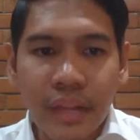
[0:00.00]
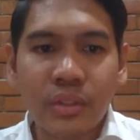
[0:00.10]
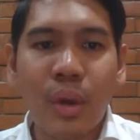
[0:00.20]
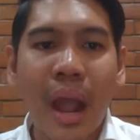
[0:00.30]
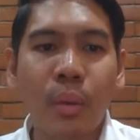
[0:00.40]

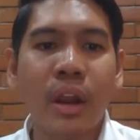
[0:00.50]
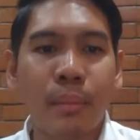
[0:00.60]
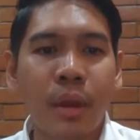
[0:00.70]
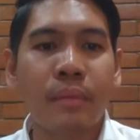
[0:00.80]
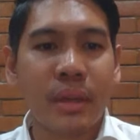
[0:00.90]
to our
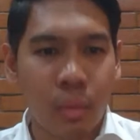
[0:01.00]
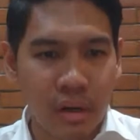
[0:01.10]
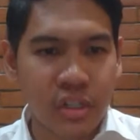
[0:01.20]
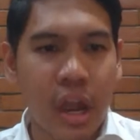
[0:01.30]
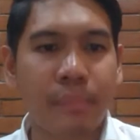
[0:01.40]
upcoming
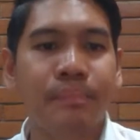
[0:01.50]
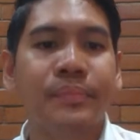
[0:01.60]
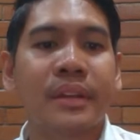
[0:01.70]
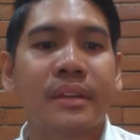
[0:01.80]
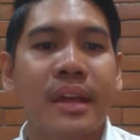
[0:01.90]
workshop.
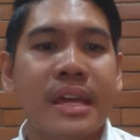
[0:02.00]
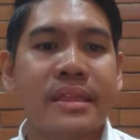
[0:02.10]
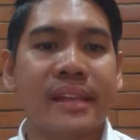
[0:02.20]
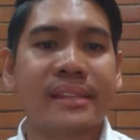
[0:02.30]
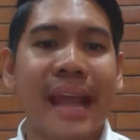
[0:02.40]

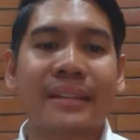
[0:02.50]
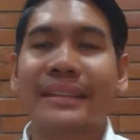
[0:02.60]
This is at